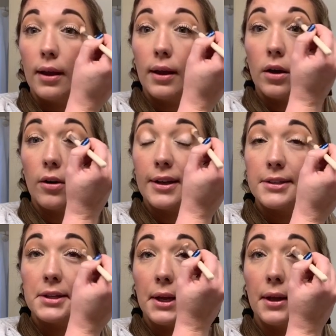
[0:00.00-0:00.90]

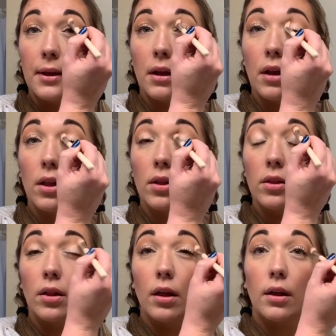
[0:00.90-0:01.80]
interesting
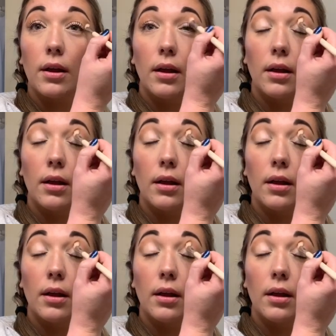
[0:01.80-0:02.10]
look.